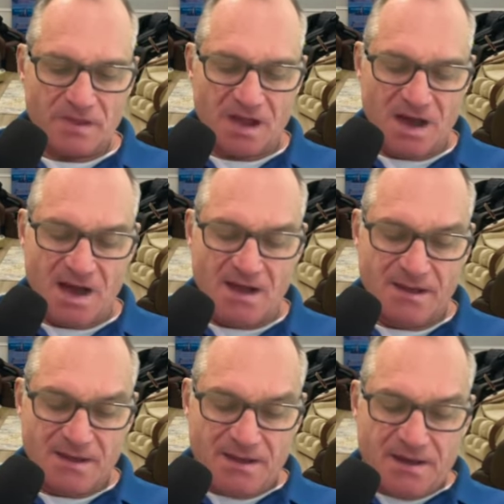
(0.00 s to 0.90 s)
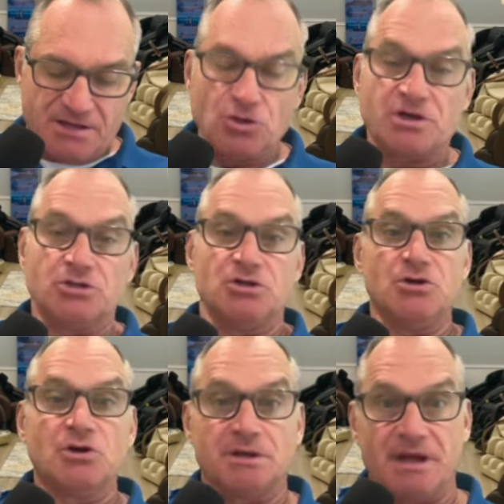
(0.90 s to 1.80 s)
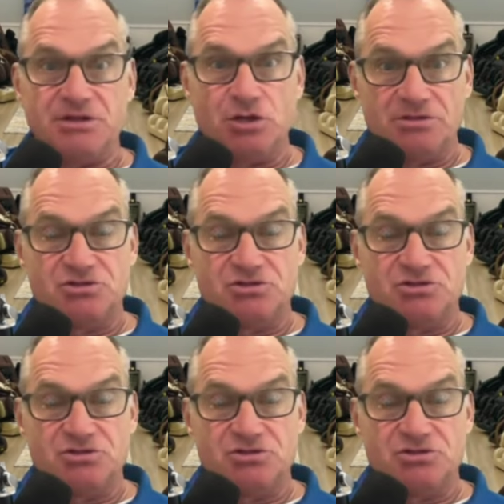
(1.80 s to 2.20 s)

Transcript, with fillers: uh, you can you can and, and,